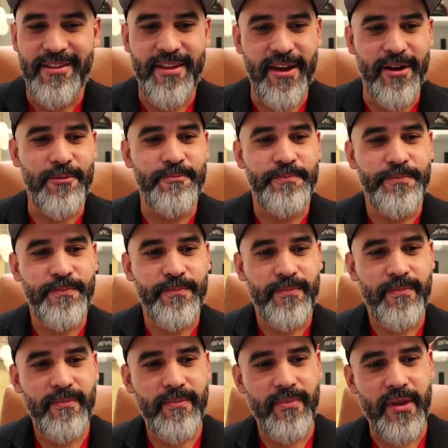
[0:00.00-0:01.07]
Now,
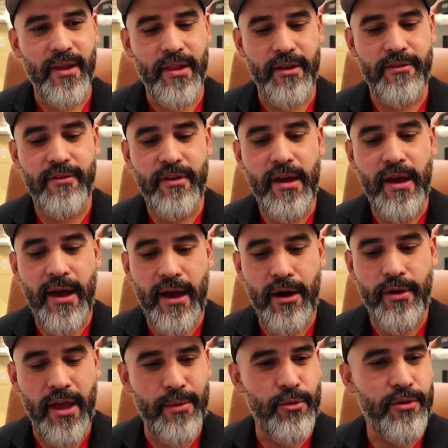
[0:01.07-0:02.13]
let's see
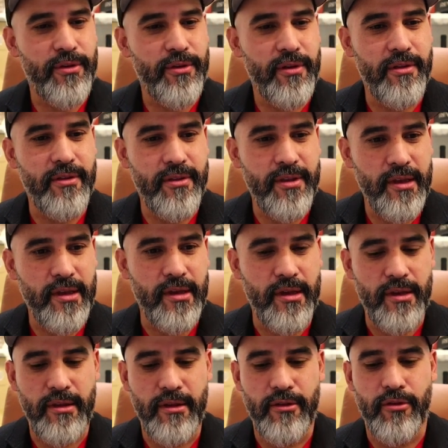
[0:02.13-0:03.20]
how Hamilton
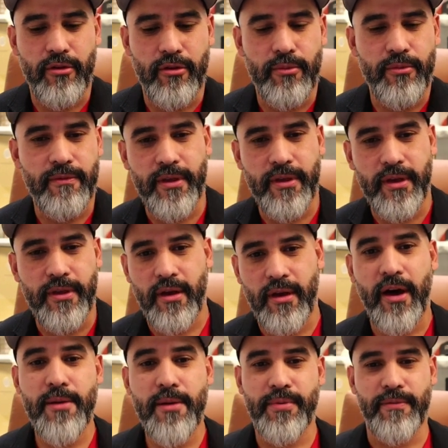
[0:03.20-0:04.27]
did in terms of the
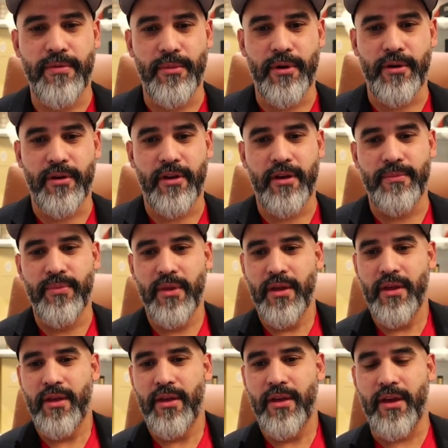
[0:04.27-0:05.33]
hype of the market.
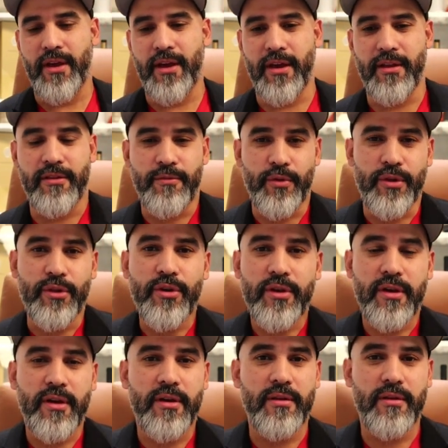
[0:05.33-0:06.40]
And if we
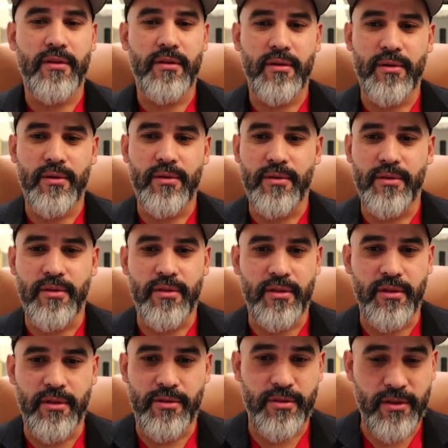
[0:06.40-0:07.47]
look at
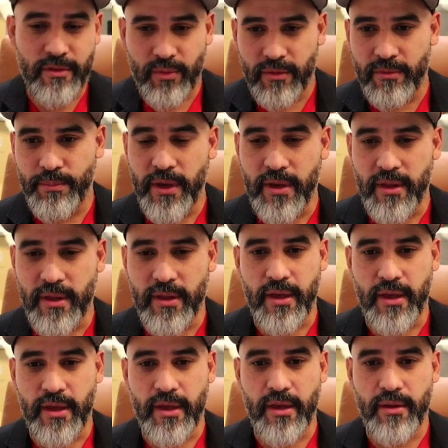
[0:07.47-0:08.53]
this was big,
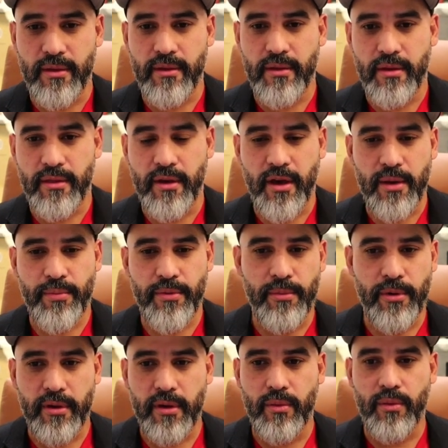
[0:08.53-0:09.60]
like the hype of the
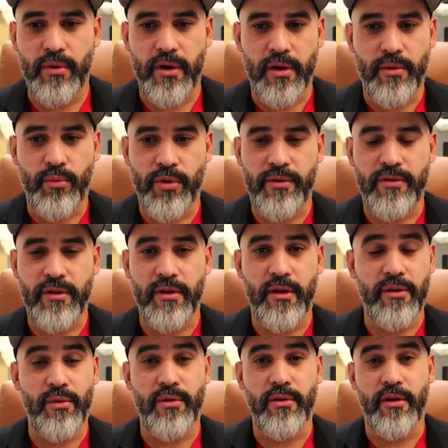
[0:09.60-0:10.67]
market, we see
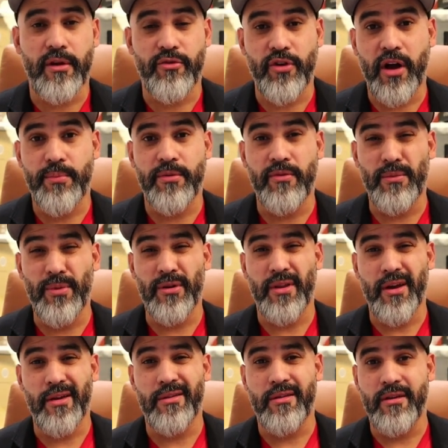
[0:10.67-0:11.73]
a drop of about
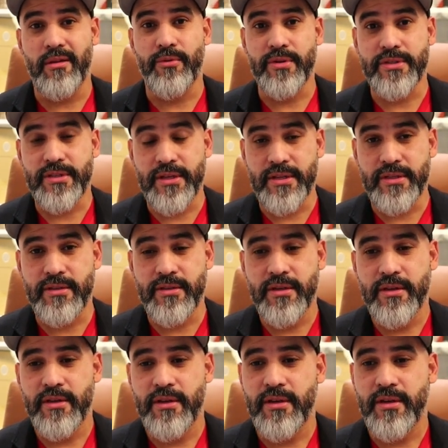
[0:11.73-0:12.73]
19%